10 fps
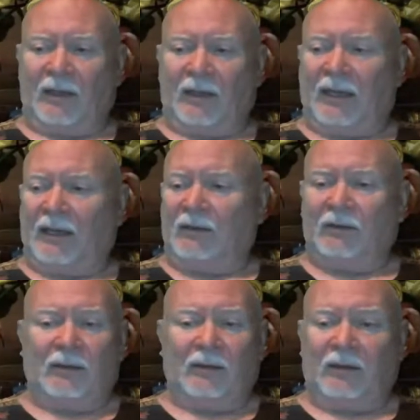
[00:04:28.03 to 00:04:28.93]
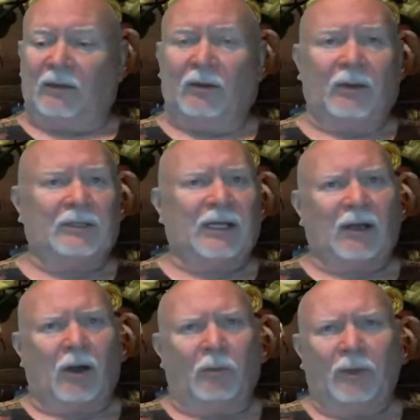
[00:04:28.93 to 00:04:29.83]
And it's like
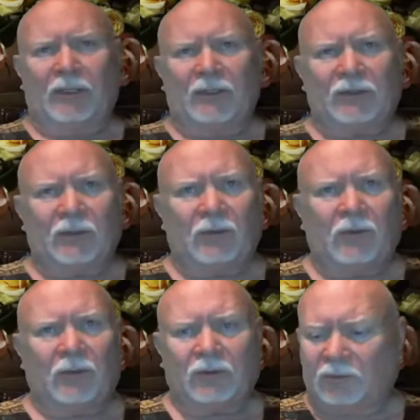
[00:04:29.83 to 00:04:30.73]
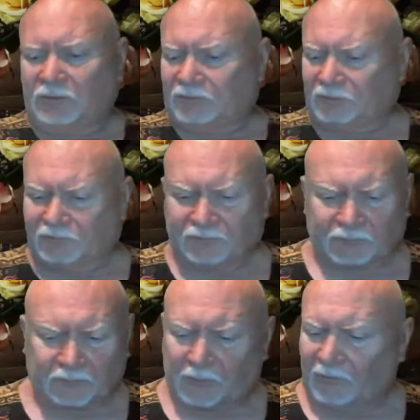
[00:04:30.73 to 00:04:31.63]
opening the schools.
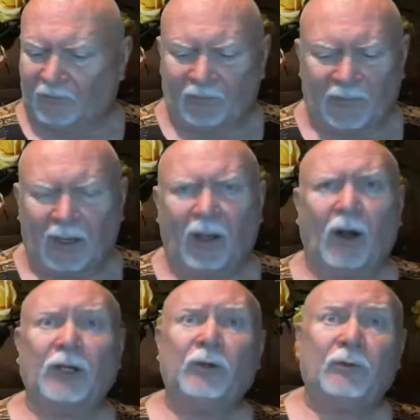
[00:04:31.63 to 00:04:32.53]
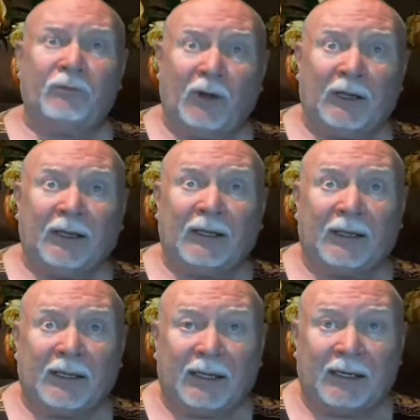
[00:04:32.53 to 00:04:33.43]
Are you fucking
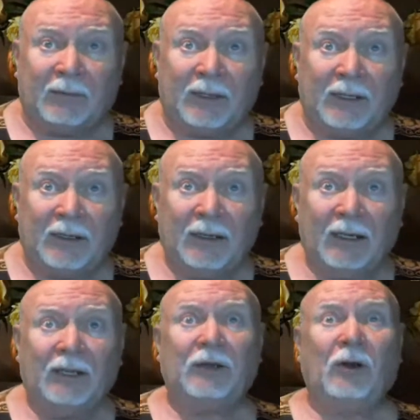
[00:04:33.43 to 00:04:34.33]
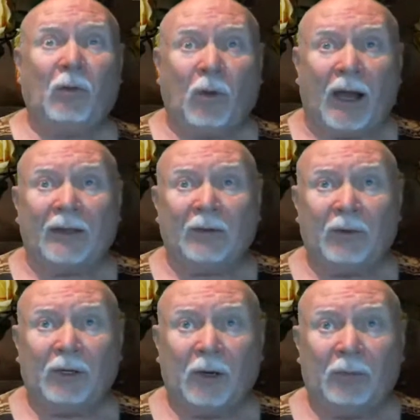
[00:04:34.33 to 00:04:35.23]
kidding me? You know why they
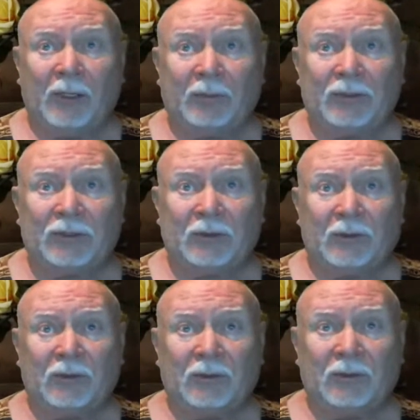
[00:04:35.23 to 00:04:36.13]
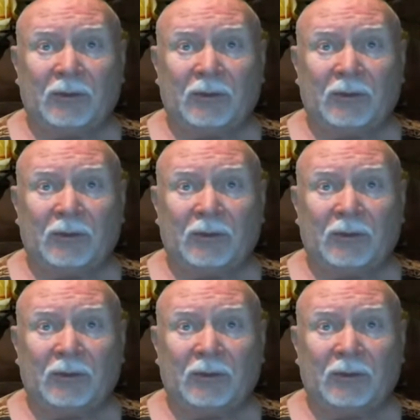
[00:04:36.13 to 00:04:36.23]
want to open up the schools?